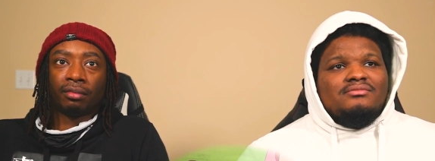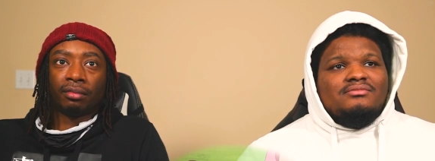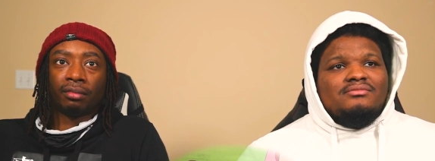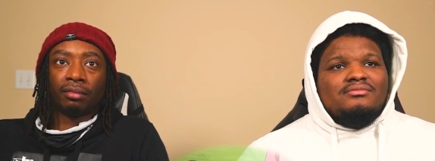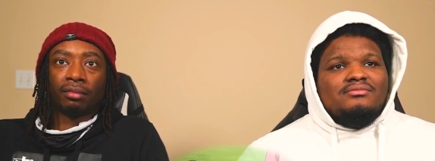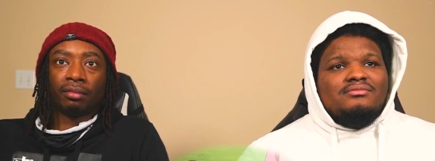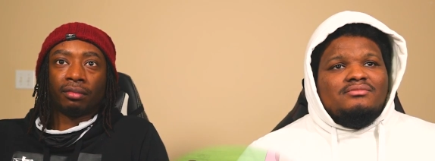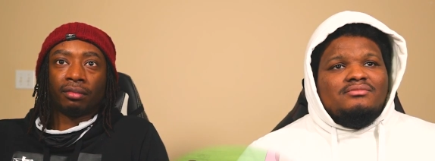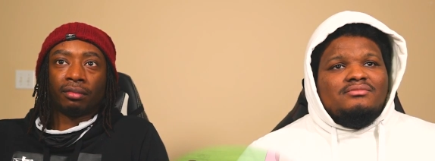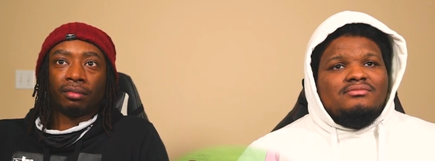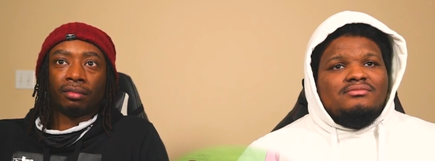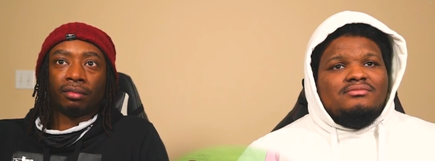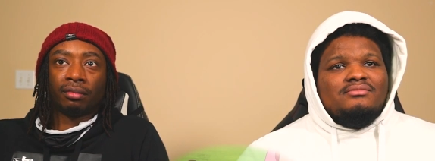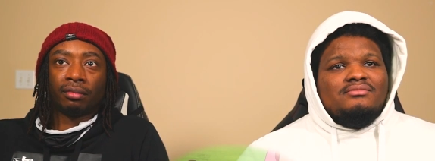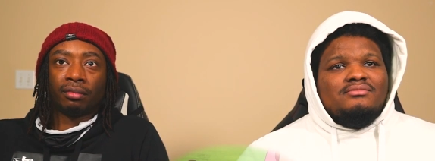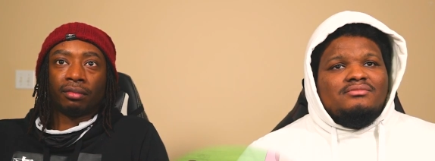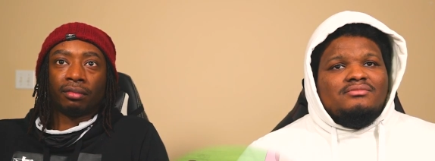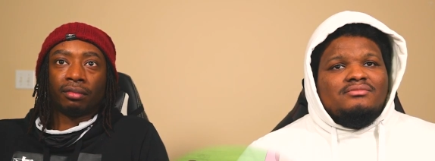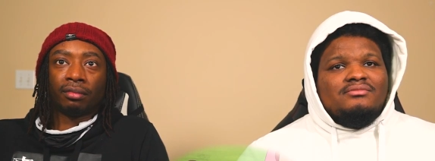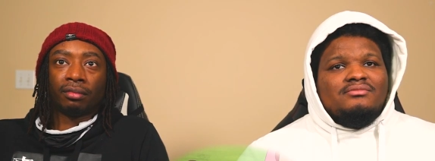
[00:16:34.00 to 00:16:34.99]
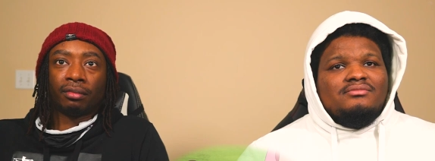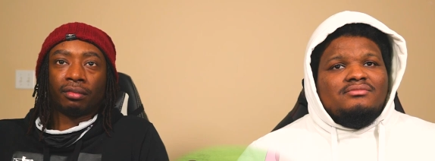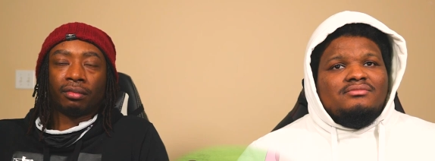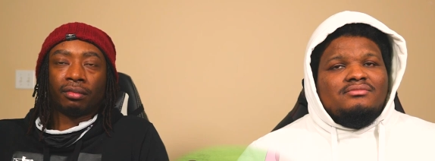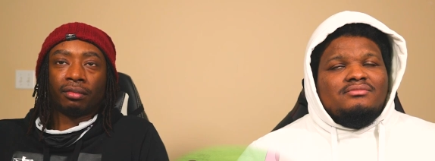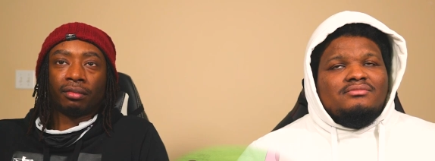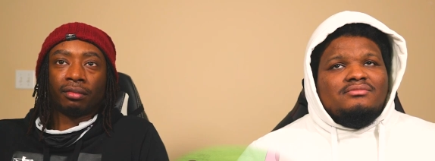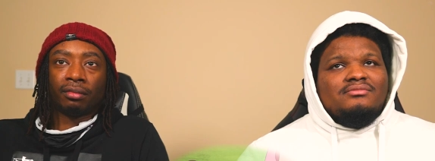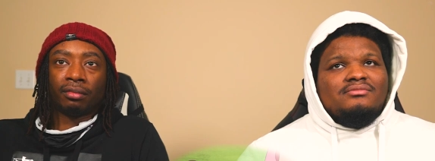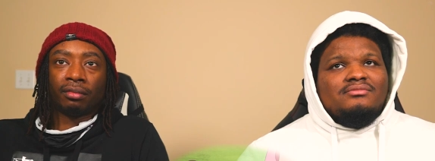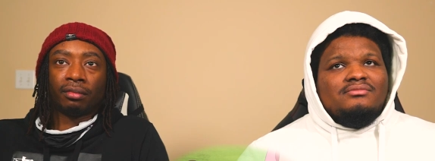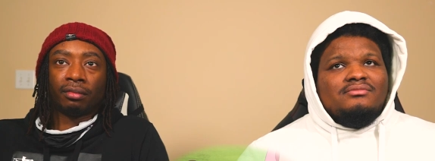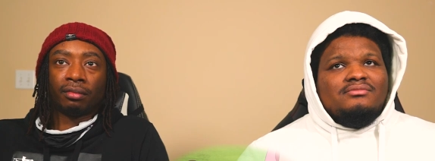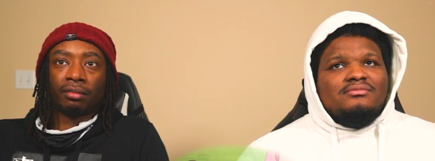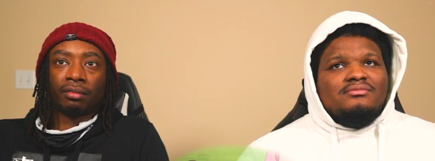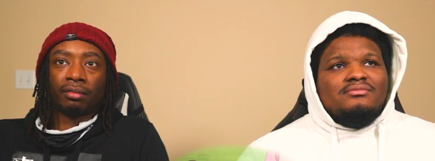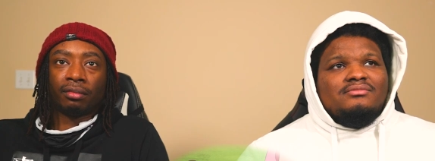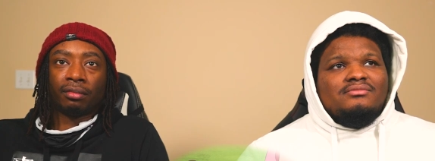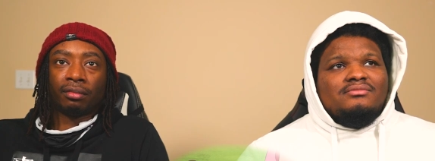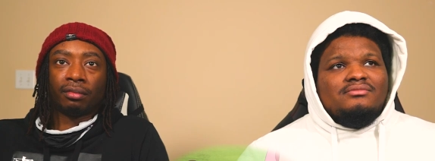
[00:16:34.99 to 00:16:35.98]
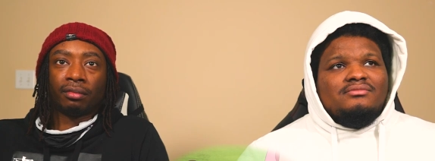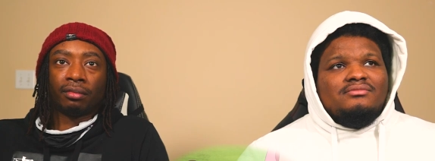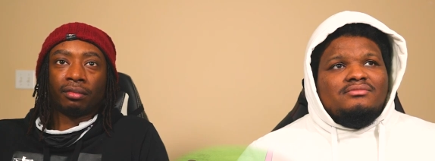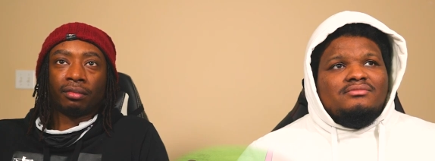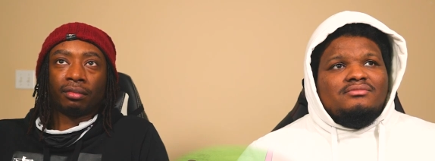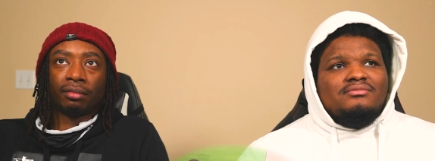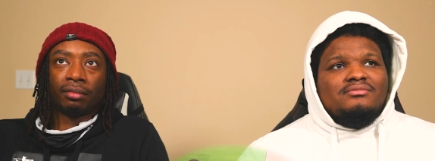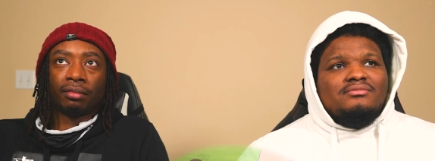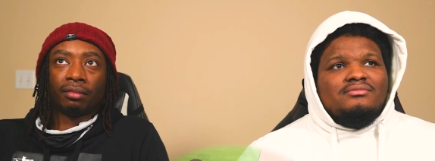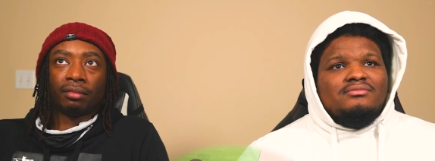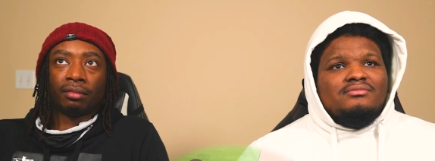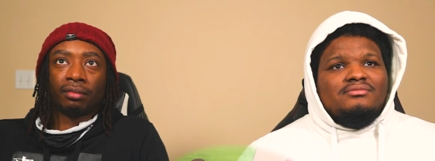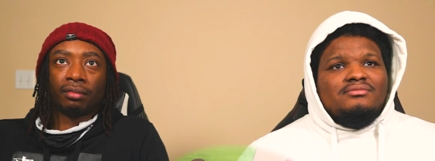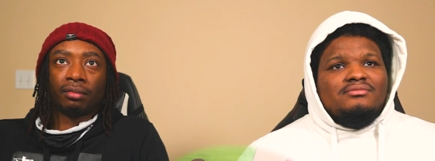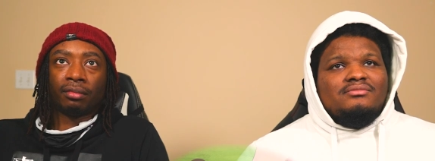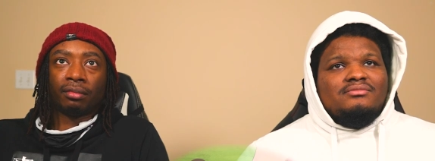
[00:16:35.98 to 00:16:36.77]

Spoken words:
(silence)